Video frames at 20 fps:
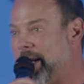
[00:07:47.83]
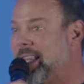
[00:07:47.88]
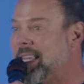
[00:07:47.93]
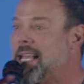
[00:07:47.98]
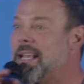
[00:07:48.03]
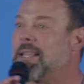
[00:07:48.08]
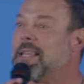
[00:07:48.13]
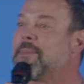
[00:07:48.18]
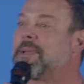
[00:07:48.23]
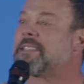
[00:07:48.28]
And
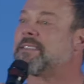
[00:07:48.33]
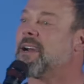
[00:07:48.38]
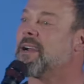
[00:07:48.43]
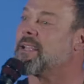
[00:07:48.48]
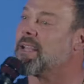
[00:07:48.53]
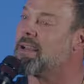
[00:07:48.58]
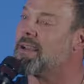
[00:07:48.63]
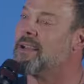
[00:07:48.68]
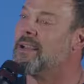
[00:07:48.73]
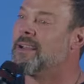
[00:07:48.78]
let, let me tell
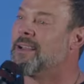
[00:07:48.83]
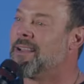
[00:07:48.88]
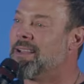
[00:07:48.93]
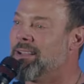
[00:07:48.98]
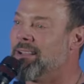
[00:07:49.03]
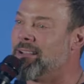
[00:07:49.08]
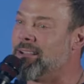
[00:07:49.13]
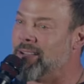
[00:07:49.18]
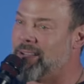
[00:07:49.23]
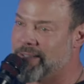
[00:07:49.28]
you,
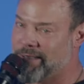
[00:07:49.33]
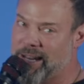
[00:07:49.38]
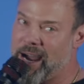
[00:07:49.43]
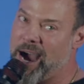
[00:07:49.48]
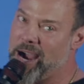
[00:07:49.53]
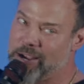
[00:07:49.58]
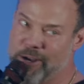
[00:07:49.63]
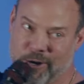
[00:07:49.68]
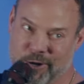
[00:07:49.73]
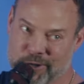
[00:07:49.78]

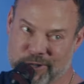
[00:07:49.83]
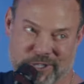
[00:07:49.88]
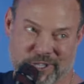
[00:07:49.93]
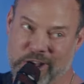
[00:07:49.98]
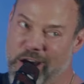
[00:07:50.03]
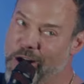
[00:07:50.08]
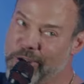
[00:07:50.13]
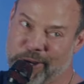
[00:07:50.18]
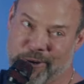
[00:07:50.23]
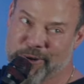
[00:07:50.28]
tacos.
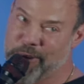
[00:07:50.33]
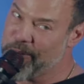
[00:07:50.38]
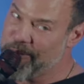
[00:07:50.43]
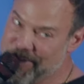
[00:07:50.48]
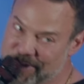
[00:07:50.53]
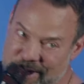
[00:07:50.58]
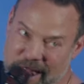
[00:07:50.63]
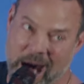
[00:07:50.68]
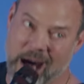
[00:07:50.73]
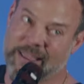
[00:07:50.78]
Y'all don't know
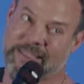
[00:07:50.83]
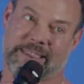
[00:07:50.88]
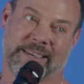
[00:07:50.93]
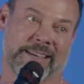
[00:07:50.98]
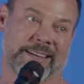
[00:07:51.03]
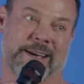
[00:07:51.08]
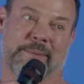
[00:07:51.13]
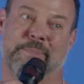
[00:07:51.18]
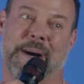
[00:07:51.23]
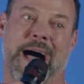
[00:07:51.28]

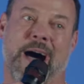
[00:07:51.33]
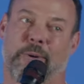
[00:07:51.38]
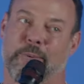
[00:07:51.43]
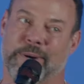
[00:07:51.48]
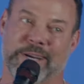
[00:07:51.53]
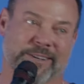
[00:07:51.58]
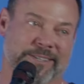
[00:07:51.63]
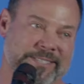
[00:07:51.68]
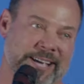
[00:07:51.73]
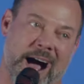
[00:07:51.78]
nothing about
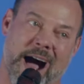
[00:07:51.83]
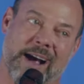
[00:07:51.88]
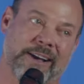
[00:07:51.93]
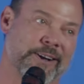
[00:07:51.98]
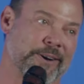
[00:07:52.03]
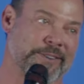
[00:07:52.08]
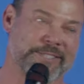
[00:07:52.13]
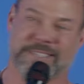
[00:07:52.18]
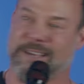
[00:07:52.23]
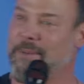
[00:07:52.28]
real
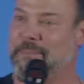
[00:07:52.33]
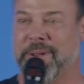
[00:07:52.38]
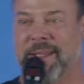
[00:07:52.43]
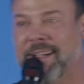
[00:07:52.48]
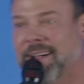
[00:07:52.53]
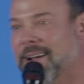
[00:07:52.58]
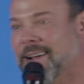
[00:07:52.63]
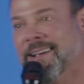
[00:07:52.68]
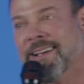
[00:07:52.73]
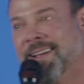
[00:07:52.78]
tacos up
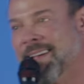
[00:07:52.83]
here.